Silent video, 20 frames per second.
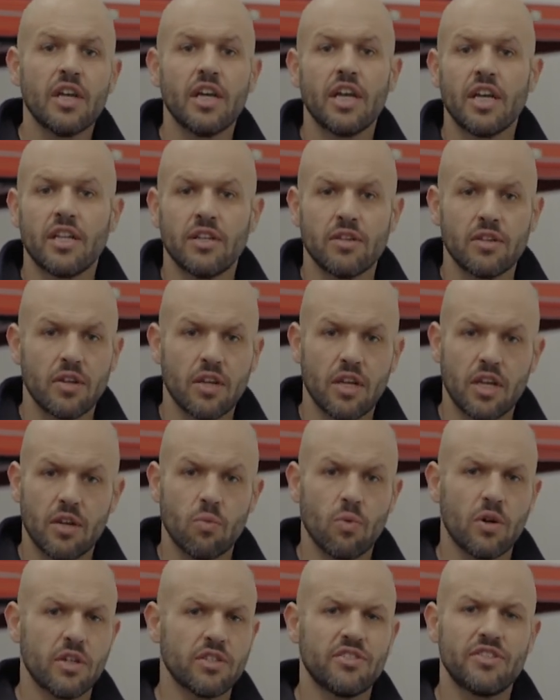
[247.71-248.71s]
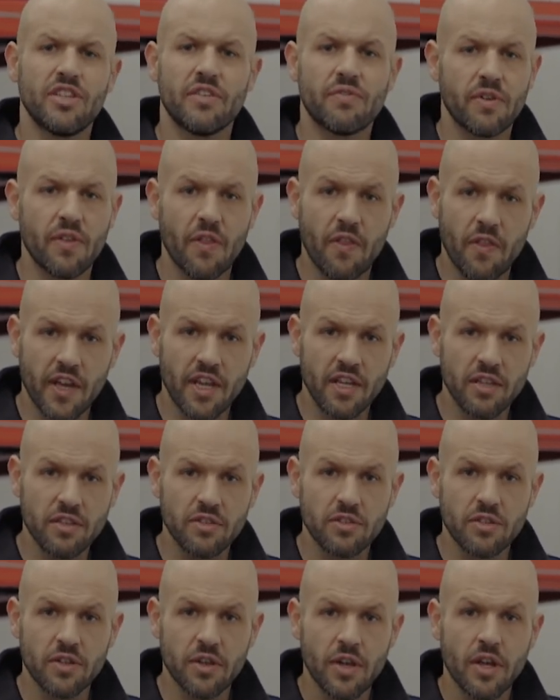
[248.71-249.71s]
and wants different
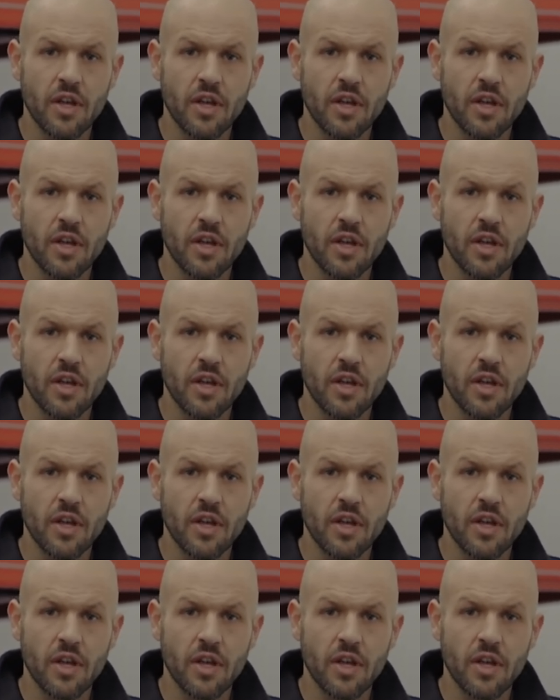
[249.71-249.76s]
things.